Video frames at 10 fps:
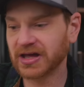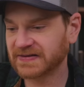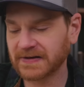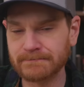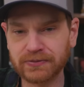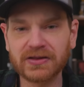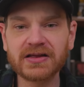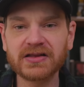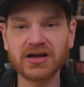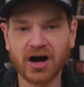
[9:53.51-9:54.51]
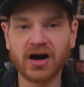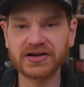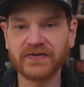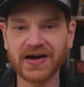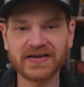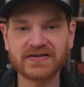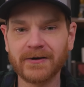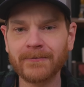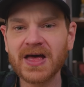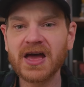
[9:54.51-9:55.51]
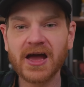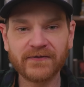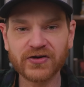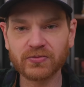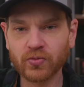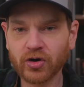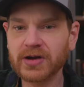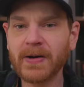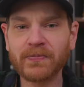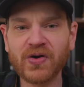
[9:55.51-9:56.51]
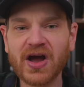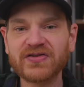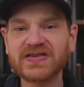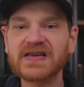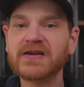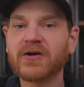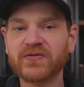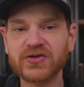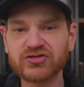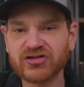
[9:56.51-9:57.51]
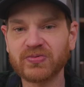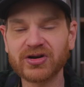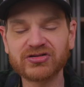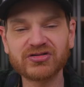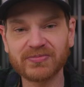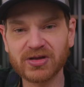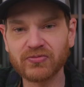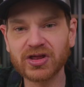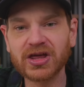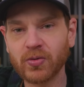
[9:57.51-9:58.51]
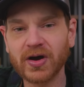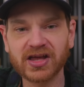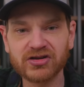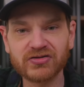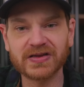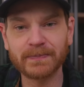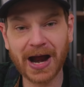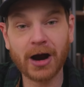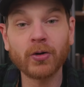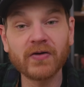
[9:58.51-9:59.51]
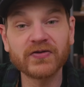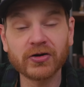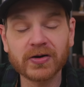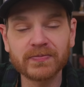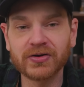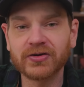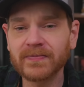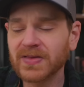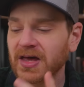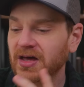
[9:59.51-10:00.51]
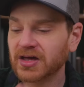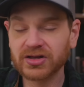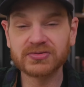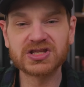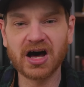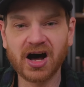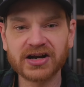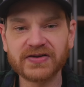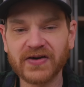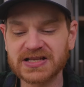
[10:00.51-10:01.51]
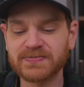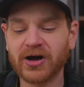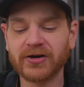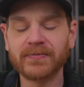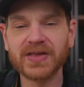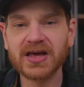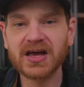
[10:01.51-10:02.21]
It's completely on device. So if you're worried about privacy, or if you just want to do something really quick and use the power of your computer, use the on-device model.